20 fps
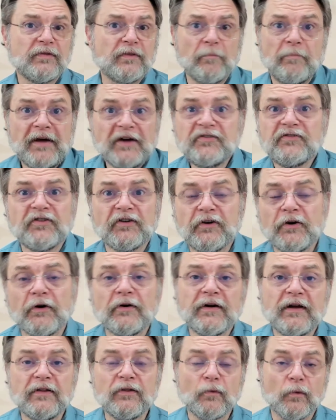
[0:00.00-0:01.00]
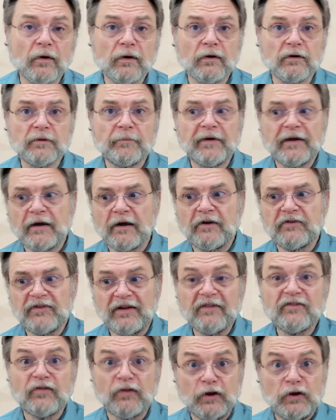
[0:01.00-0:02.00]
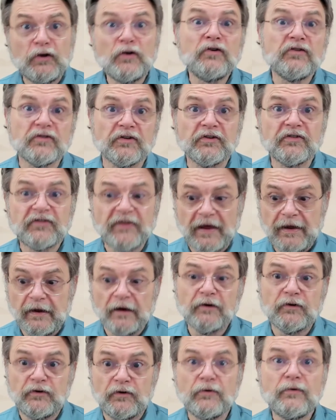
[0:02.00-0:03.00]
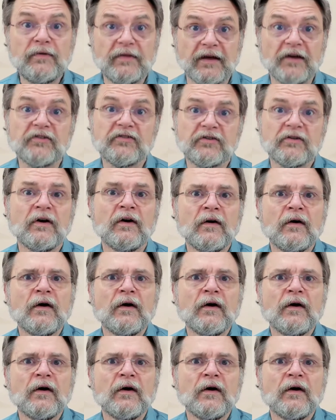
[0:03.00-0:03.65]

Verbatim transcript: the best security in the world because it's the user saying, do this.